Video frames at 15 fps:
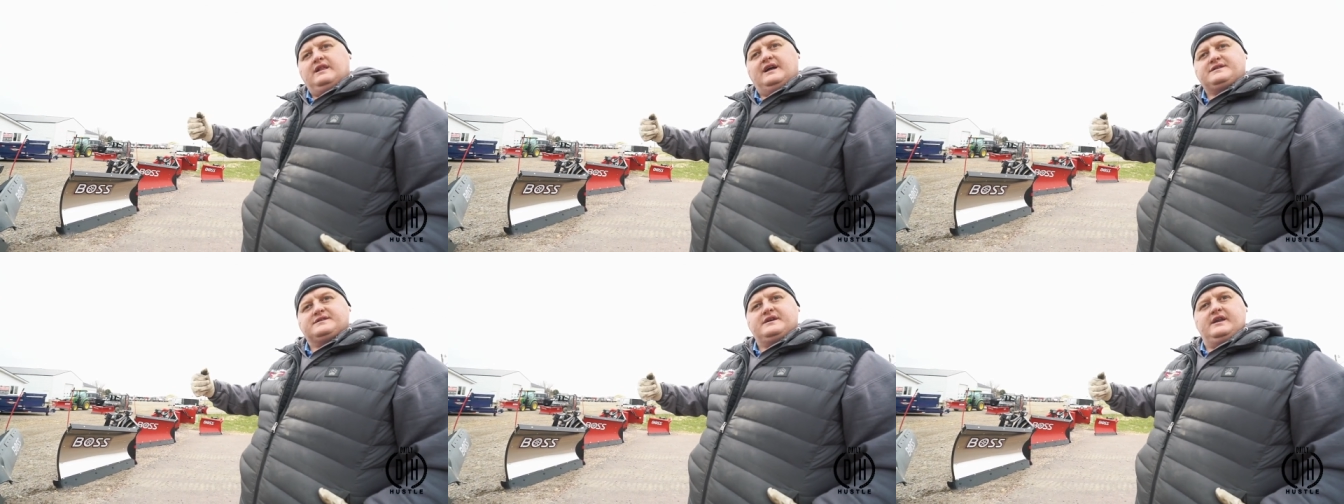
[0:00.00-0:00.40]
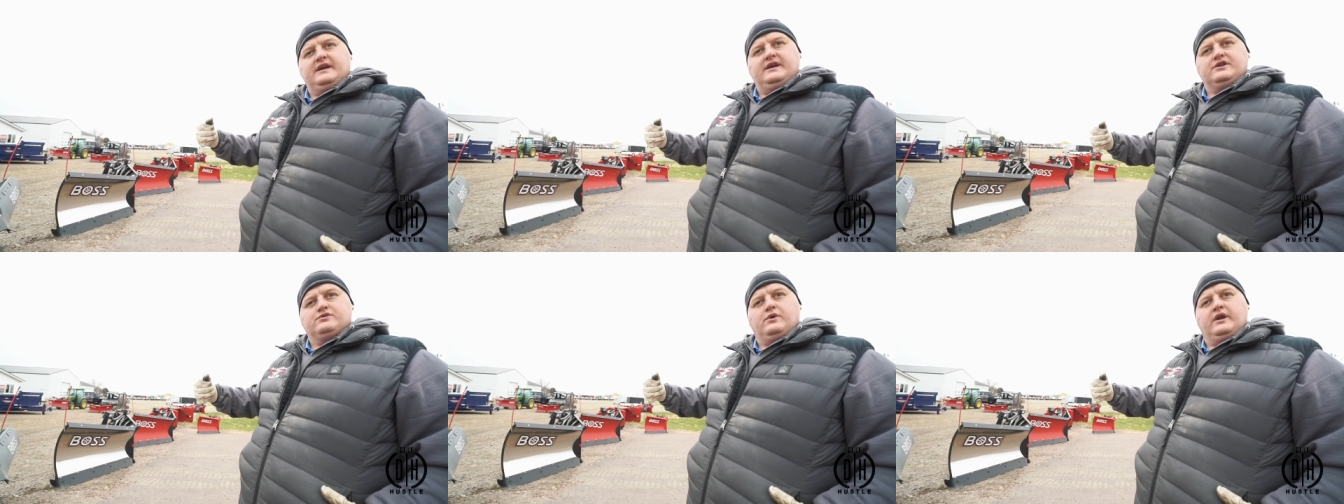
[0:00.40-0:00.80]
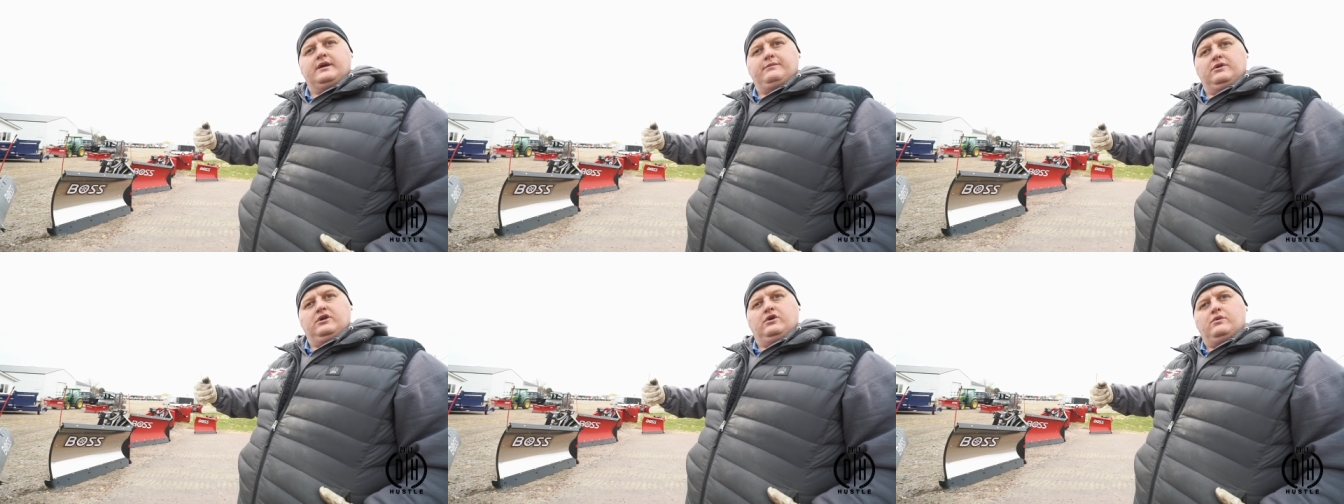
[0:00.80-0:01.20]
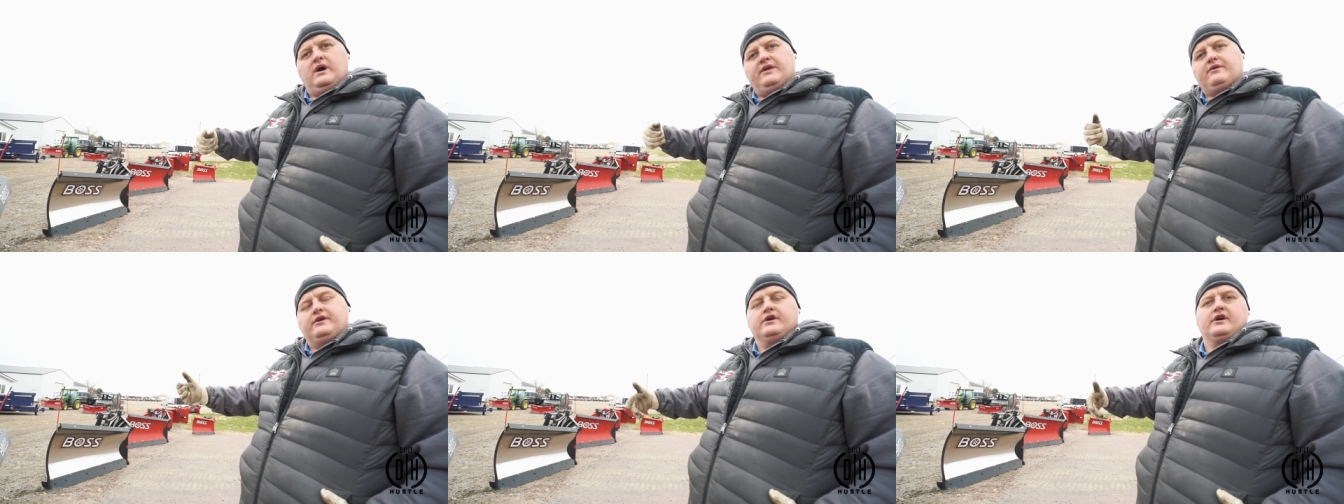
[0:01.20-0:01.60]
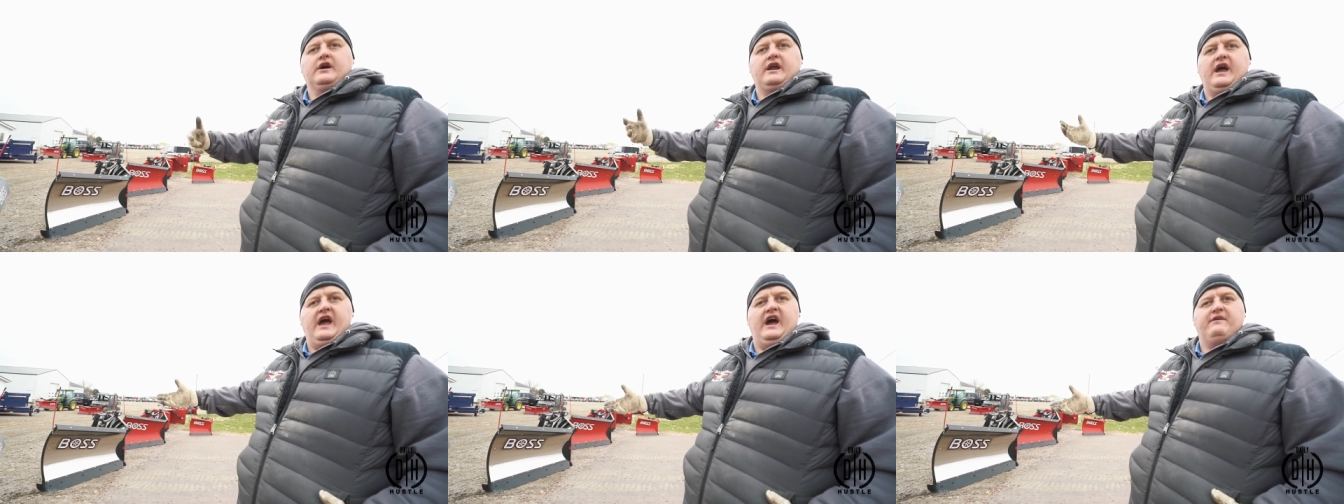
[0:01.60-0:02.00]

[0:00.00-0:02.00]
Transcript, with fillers: that's sitting in 20 below weather, you're going to yeah.